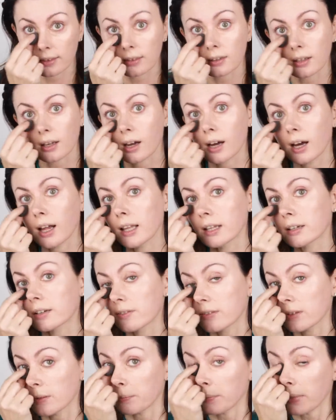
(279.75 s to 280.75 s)
the color
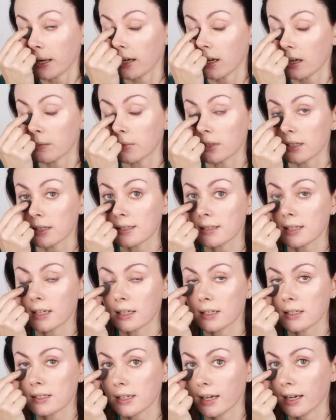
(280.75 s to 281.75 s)
of the pigments. They
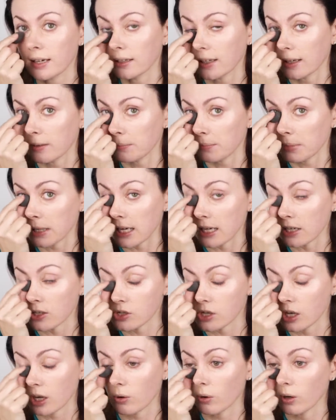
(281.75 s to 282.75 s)
contain that
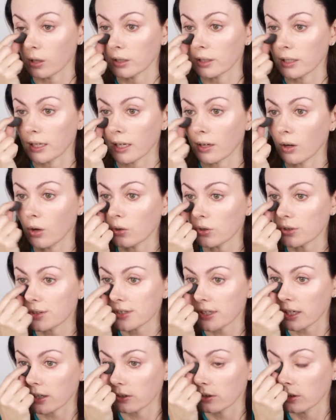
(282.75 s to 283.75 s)
peachy quality
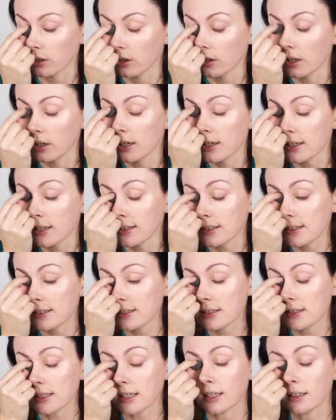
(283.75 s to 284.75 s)
also
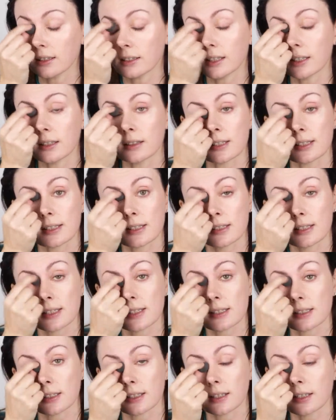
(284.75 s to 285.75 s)
seen in the
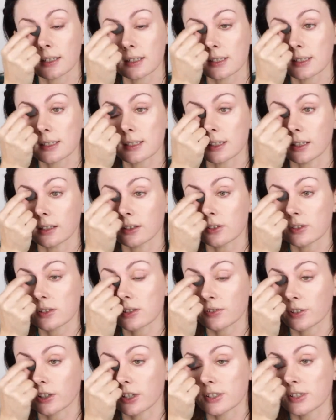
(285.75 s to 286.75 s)
Sisley
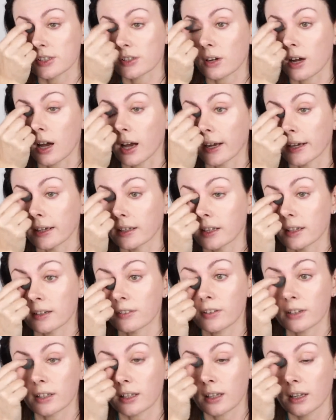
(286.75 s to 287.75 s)
concealers for under eye. And I
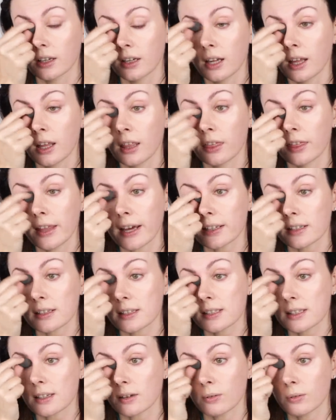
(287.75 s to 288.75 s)
think that
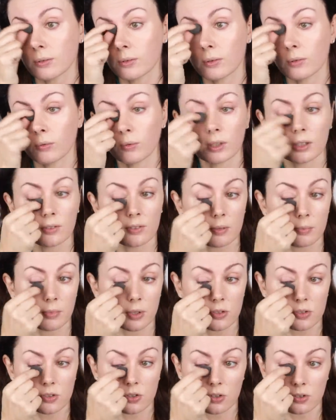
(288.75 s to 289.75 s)
is one of the
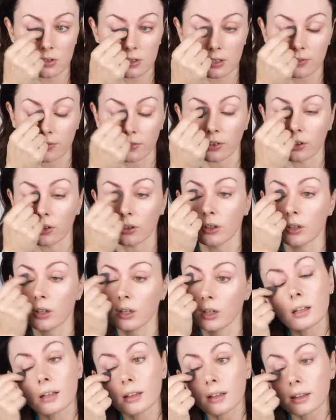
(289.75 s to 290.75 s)
most useful
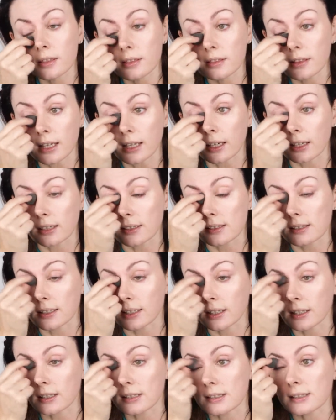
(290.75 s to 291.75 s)
things in
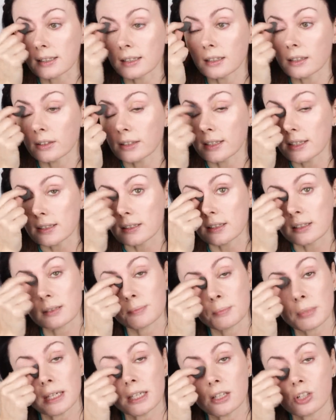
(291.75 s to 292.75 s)
a concealer, is its
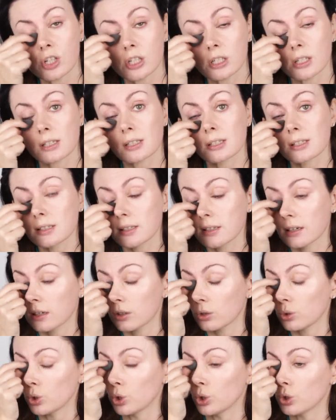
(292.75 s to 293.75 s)
peachiness
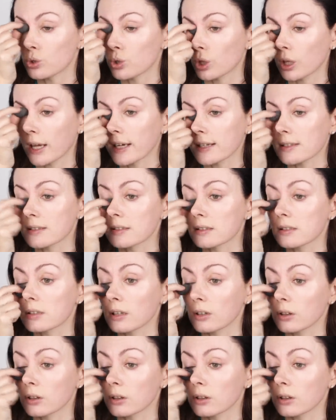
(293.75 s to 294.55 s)
neutralizes